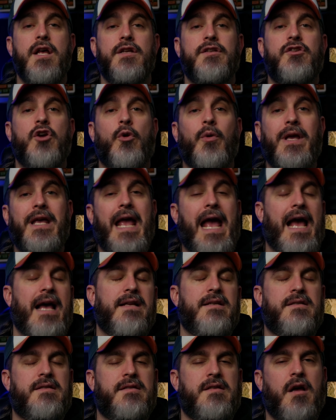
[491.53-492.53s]
so he
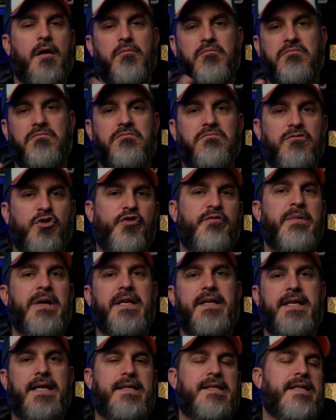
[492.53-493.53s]
has some
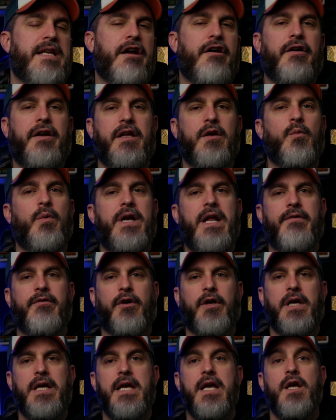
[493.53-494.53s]
movement, dexterity,
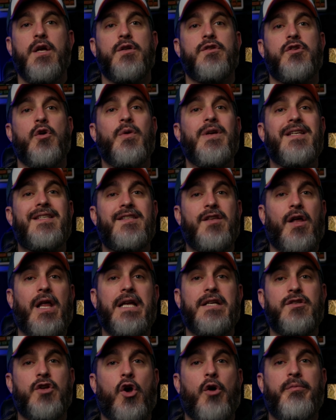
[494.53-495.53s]
whatever so he still
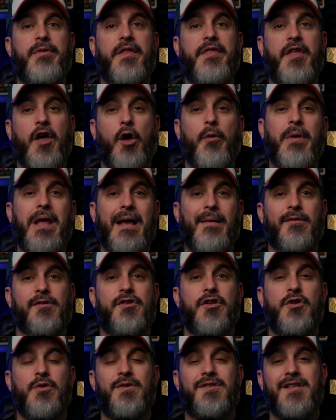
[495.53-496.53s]
has hope that they'll be able
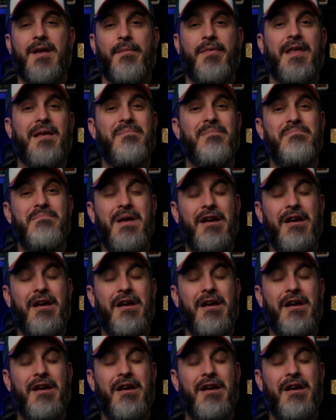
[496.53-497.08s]
to do something.